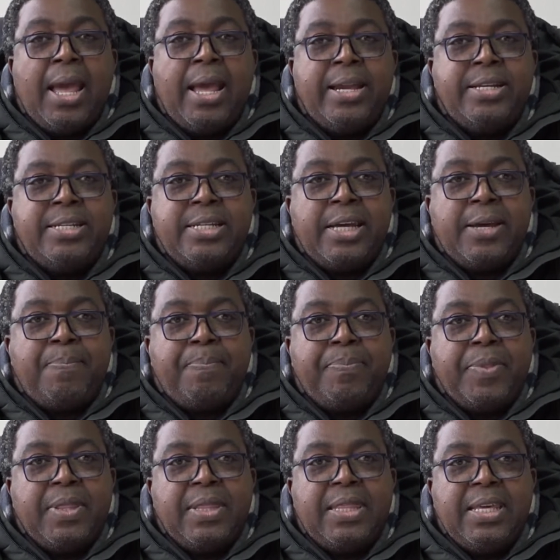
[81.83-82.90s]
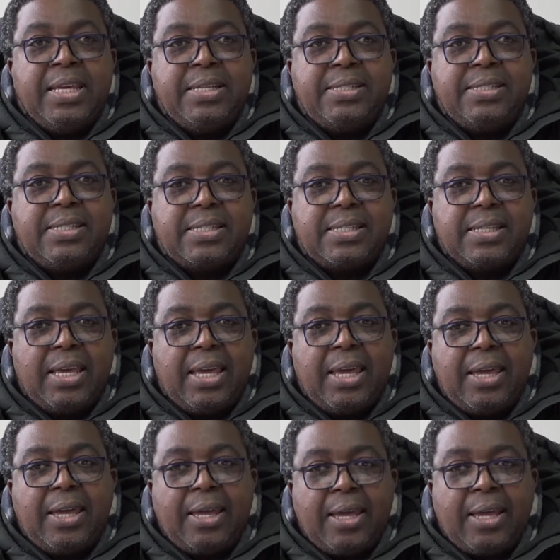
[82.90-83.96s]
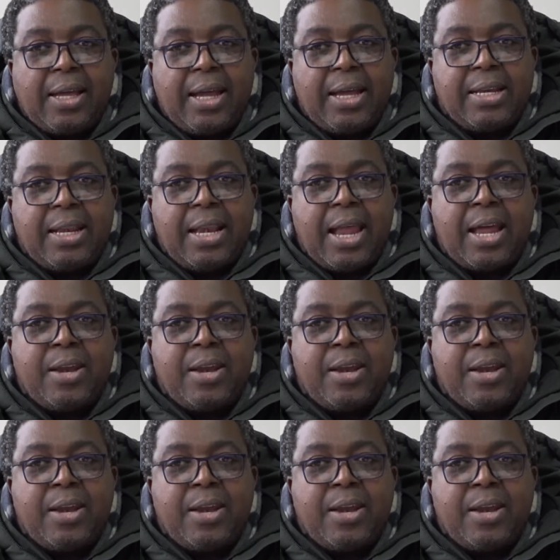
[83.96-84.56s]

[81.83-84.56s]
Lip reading: And these cattle